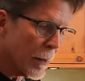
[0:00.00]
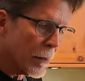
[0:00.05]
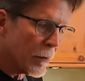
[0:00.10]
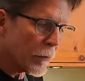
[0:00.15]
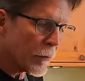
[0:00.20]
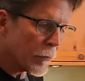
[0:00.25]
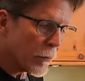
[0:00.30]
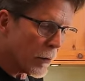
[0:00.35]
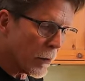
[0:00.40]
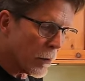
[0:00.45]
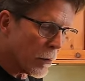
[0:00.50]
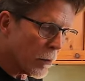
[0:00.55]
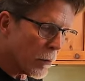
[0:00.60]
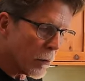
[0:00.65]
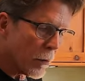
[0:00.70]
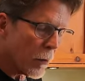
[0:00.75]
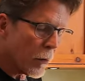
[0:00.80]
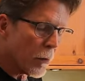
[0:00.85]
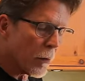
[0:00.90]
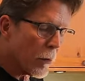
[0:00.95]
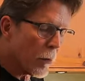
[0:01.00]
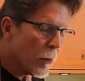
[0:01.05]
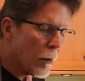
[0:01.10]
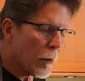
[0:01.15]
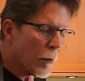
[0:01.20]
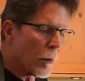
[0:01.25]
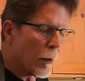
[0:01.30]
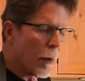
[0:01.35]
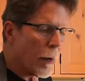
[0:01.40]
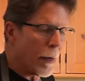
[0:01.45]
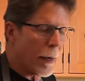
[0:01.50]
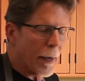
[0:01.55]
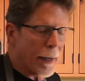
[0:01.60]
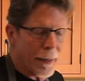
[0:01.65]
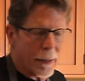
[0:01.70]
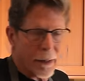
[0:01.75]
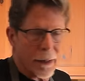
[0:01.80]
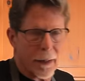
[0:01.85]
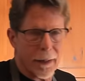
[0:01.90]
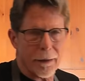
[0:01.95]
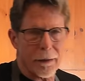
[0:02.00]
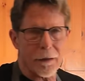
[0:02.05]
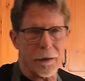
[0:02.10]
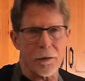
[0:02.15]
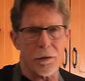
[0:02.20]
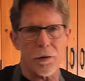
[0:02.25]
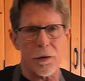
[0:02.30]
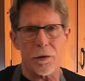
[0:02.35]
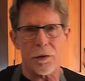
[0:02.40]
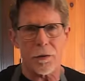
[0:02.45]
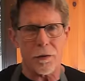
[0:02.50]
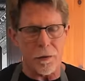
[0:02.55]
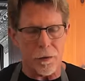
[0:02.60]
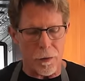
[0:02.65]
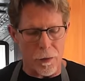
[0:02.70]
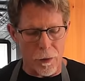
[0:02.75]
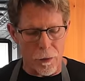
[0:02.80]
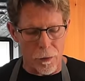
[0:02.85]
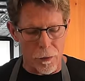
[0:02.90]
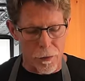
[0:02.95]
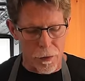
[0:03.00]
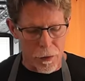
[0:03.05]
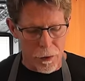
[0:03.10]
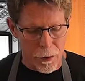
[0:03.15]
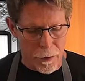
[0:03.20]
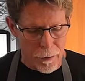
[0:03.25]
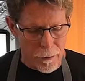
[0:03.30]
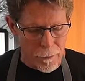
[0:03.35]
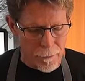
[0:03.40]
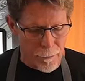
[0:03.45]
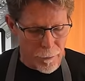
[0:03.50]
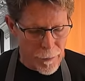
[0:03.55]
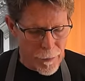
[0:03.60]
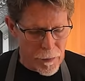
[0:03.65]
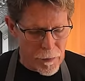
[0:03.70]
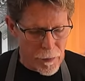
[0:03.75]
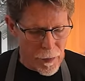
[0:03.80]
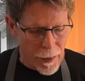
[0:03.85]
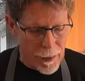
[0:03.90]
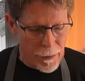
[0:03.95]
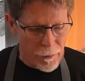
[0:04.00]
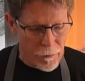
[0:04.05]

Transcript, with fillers: So I like to just use the side